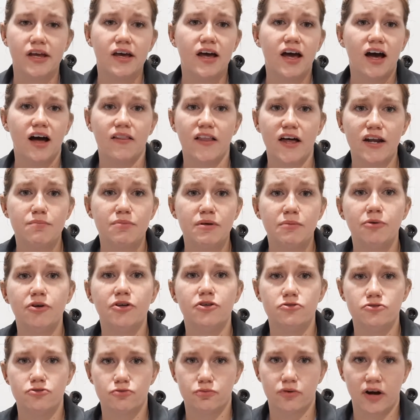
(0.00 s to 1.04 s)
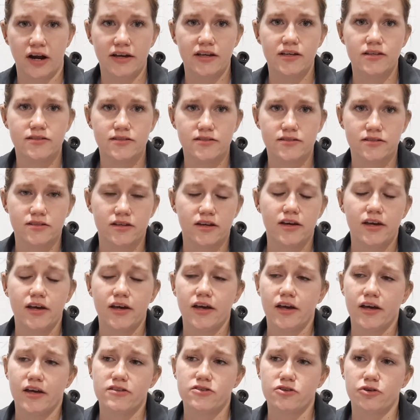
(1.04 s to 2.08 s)
A lot of people use rice.
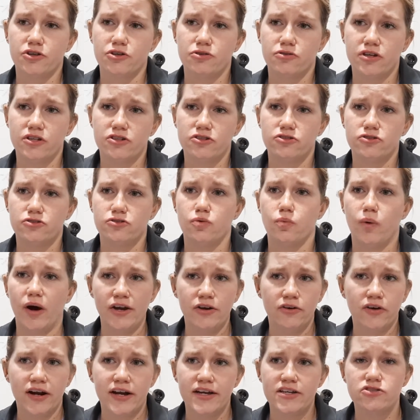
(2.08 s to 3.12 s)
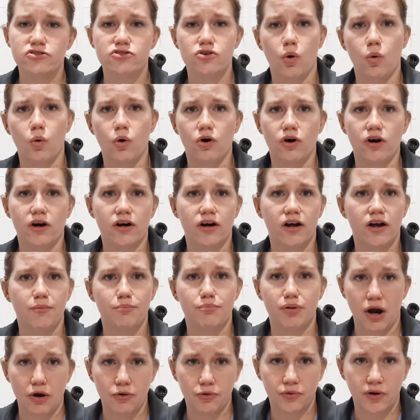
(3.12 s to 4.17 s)
So you can do white rice or
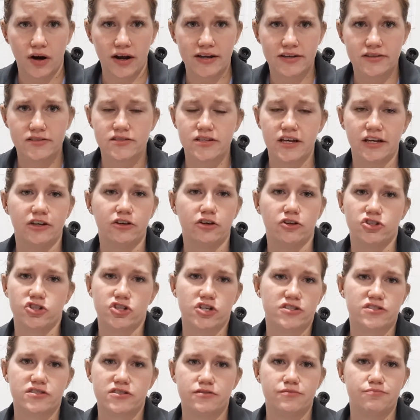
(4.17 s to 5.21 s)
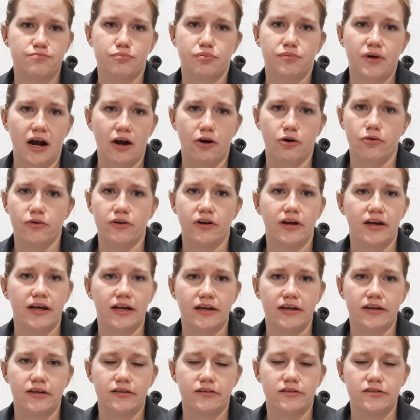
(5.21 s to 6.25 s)
brown rice, and you'll just brown
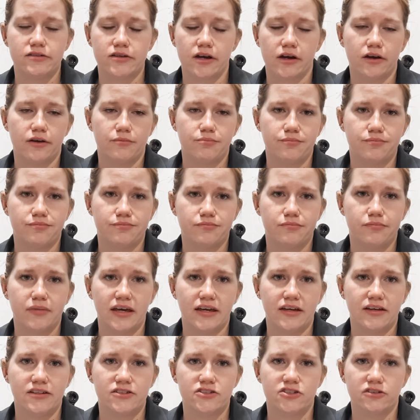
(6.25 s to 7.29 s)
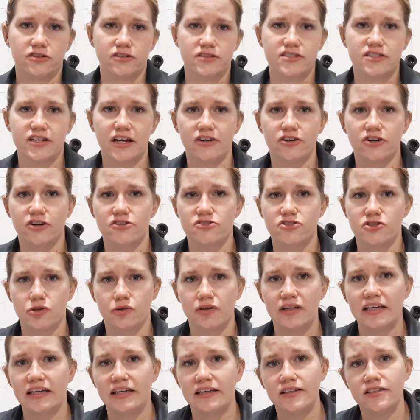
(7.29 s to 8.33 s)
and make it until it's tender so you
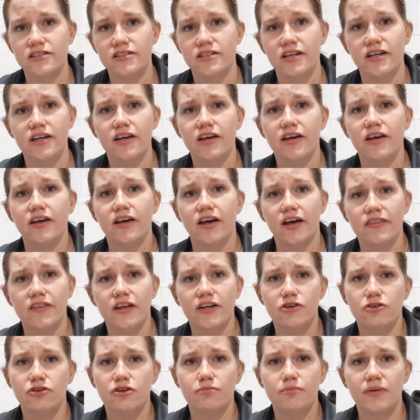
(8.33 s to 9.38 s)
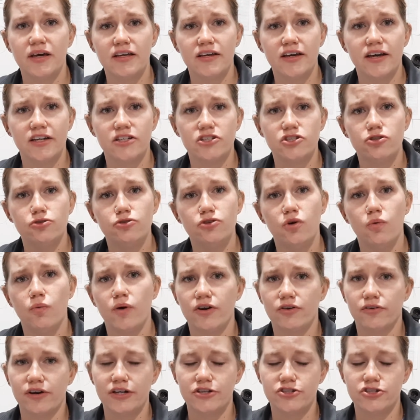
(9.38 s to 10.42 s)
can eat. And then you can make a 2-to-1
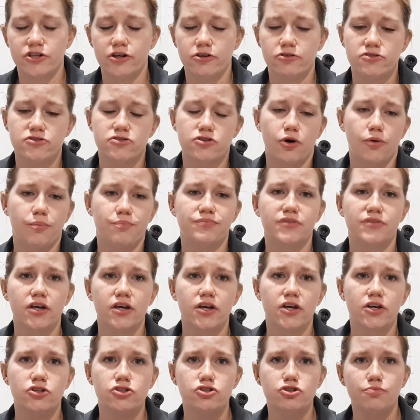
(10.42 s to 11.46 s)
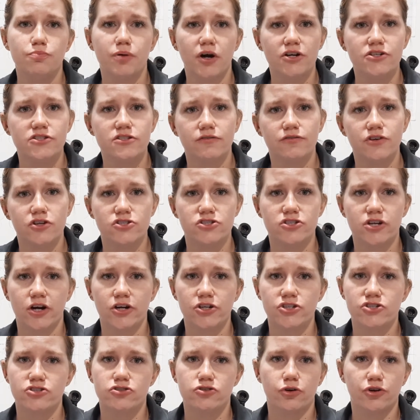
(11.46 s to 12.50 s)
ratio. So 2 parts of your
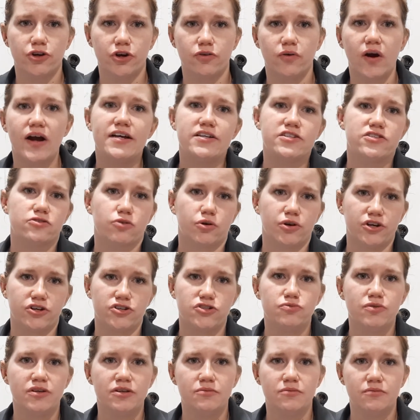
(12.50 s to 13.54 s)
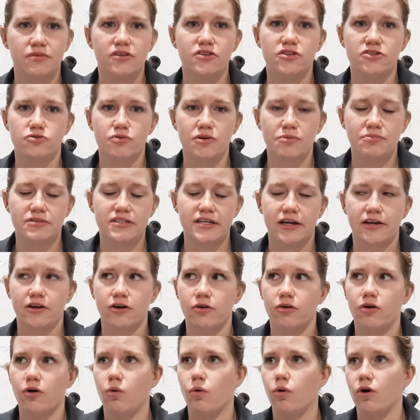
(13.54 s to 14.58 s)
starch, so your rice or your sweet
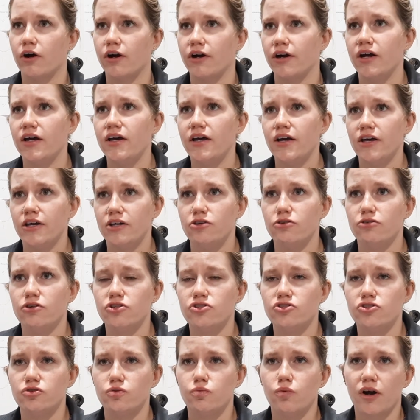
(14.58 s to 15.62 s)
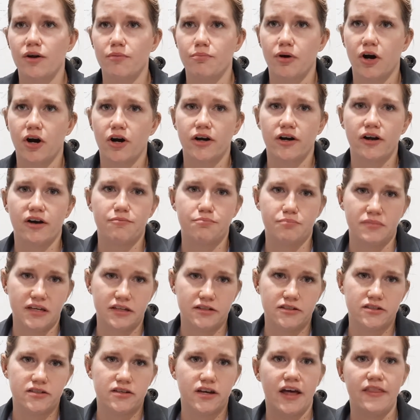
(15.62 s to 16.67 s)
potato, or you can do 1 part
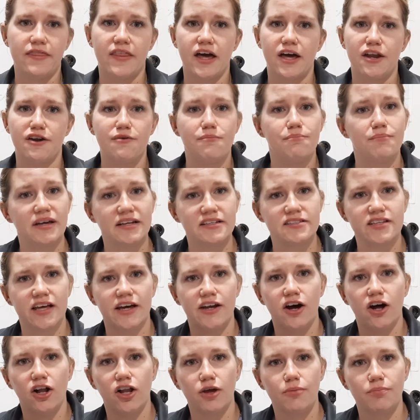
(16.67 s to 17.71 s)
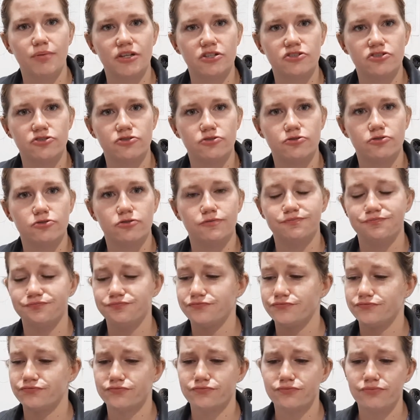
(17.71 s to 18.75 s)
meat. And then mix that all up into
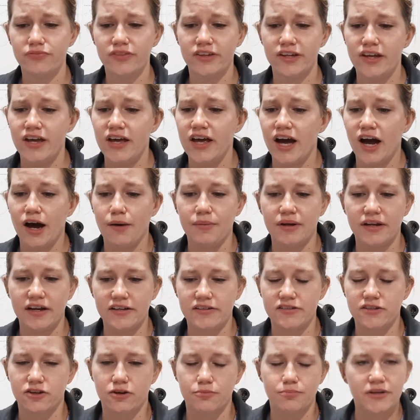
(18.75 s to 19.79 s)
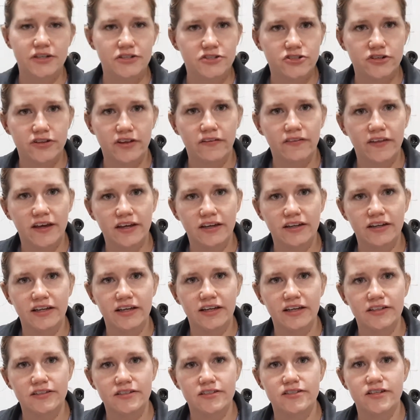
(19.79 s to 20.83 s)
a nice little mixture that they can
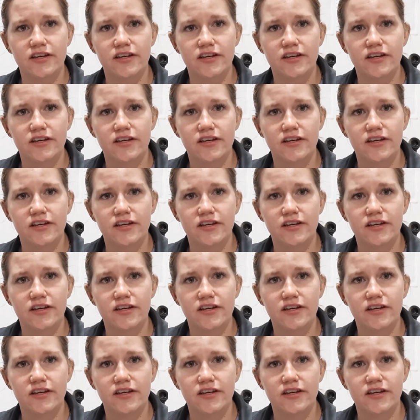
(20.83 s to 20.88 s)
eat.